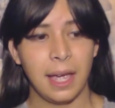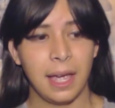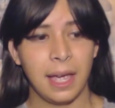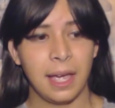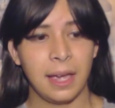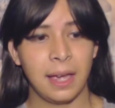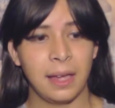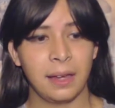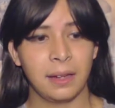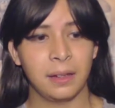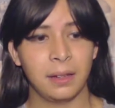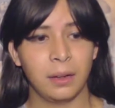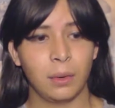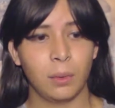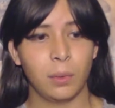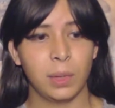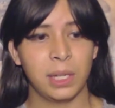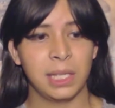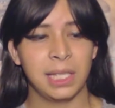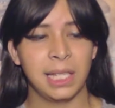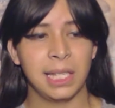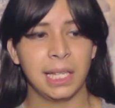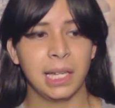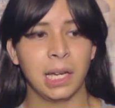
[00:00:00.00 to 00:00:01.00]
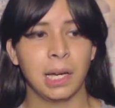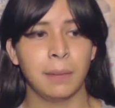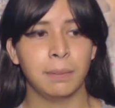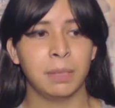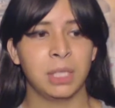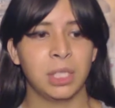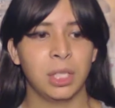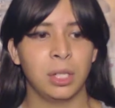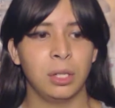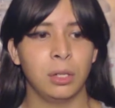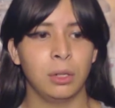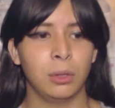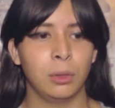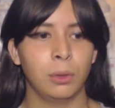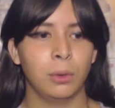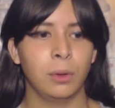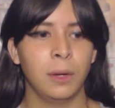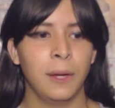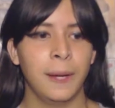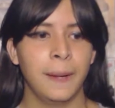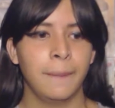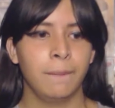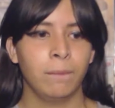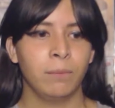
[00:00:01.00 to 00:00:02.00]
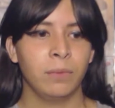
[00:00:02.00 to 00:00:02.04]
And when she comes to,